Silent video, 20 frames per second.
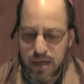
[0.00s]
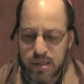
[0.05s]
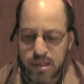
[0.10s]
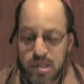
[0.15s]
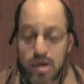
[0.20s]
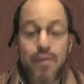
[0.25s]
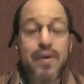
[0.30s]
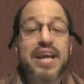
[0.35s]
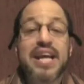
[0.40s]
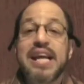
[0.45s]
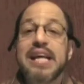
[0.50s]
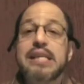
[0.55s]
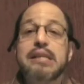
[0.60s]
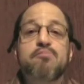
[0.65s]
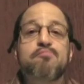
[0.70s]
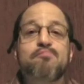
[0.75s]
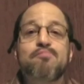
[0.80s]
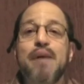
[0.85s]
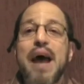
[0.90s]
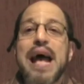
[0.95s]
Doing his
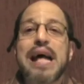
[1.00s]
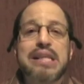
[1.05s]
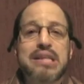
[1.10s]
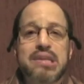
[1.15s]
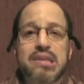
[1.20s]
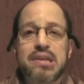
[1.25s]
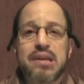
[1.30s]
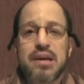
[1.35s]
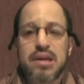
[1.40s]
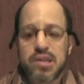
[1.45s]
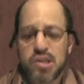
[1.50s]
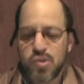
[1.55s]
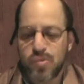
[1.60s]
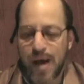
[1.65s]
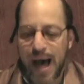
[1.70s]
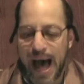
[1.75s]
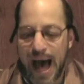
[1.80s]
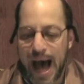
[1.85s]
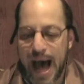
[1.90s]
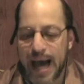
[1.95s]
best to
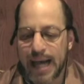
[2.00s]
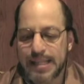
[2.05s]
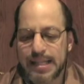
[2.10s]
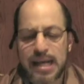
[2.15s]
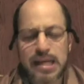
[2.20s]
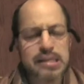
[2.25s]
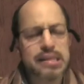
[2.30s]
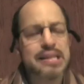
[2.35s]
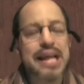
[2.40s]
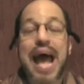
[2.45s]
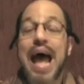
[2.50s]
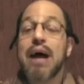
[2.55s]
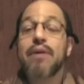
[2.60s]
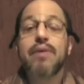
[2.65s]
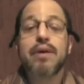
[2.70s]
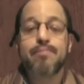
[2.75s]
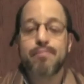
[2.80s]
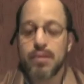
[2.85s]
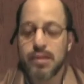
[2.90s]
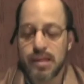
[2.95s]
hide his
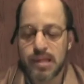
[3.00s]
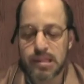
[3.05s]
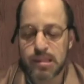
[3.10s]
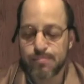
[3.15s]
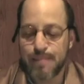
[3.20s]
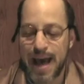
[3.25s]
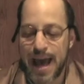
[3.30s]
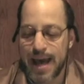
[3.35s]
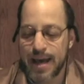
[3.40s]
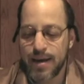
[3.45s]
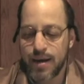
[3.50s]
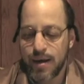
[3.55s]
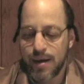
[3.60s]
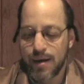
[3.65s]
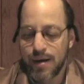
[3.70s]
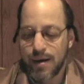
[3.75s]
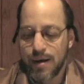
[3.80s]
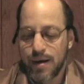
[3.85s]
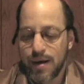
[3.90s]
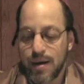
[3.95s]
terrible dismay,
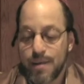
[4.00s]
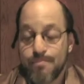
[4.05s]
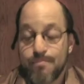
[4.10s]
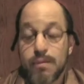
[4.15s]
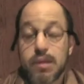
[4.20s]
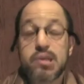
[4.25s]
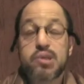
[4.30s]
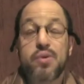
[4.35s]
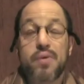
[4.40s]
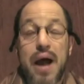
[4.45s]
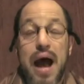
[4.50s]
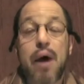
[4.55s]
Mr.